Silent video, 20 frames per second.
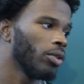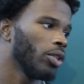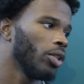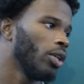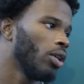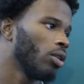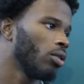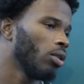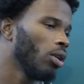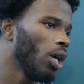You
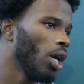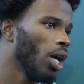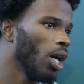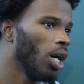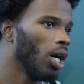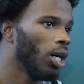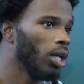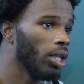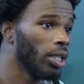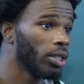know,
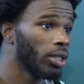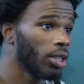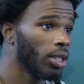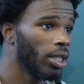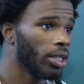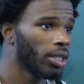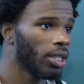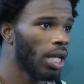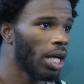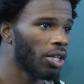uh, it's, a,
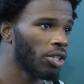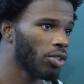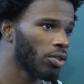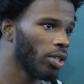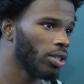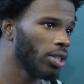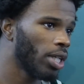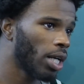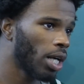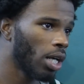it's a lot of
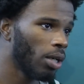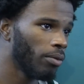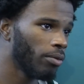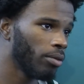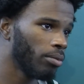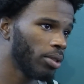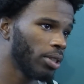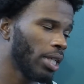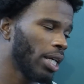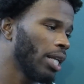strength that comes
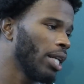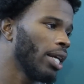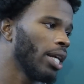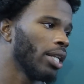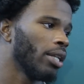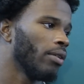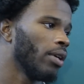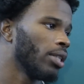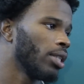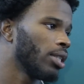from staying
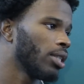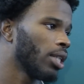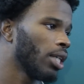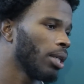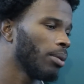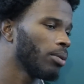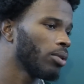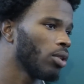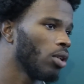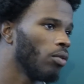together as a
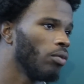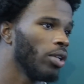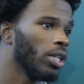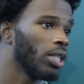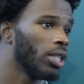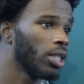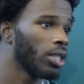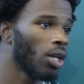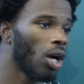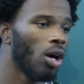team. So we
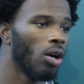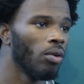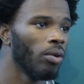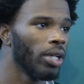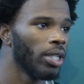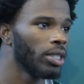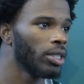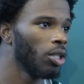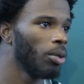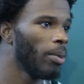can just
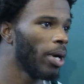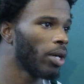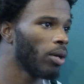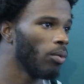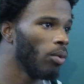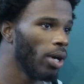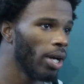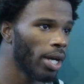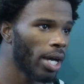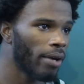always, no matter
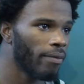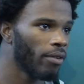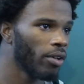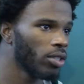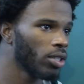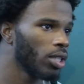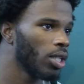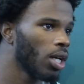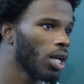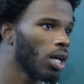what
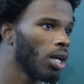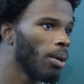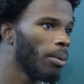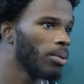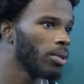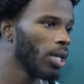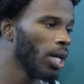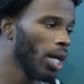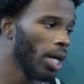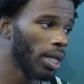adversity
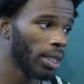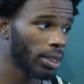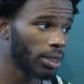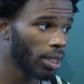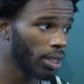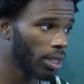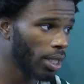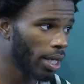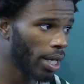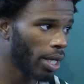comes,
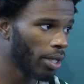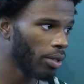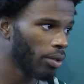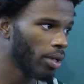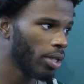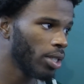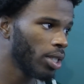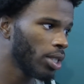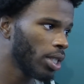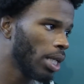stick together
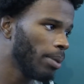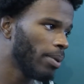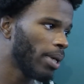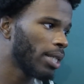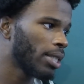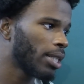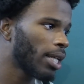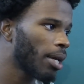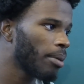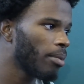and just keep
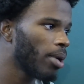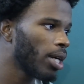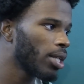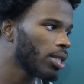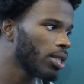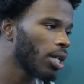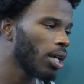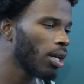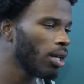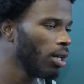that same
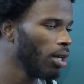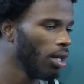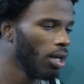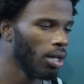mindset.